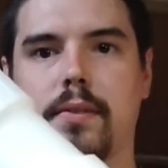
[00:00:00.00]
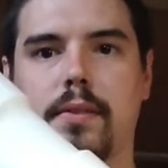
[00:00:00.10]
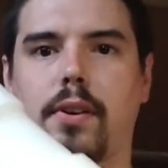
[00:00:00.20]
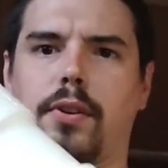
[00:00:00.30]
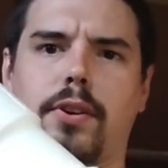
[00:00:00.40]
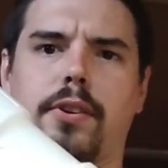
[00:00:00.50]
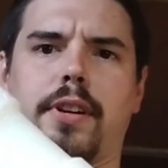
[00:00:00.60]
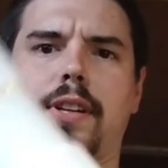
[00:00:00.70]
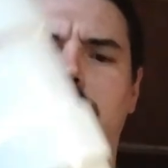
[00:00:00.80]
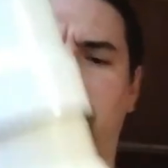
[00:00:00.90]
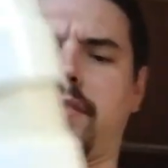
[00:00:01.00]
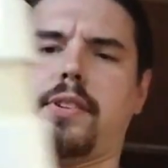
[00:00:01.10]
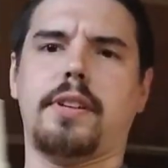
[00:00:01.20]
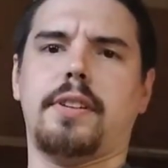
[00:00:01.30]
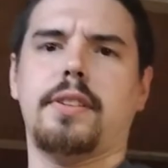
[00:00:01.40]
Oh, it already looks
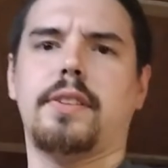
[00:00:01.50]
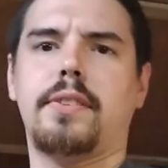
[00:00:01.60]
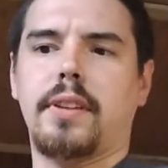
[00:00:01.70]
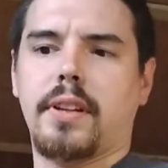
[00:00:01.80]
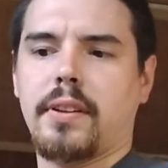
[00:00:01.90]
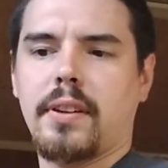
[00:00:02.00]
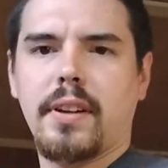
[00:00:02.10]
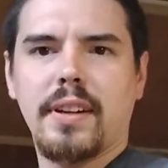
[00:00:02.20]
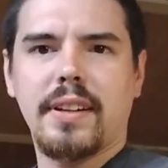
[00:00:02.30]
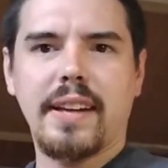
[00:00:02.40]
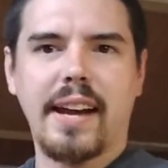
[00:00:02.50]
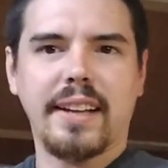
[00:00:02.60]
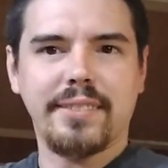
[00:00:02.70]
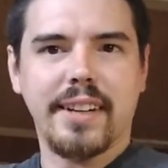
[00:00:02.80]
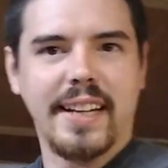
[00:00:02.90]
good. Let's see. Yeah,
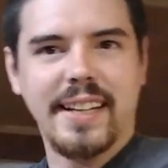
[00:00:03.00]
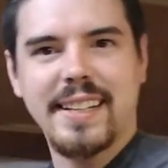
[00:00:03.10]
if I...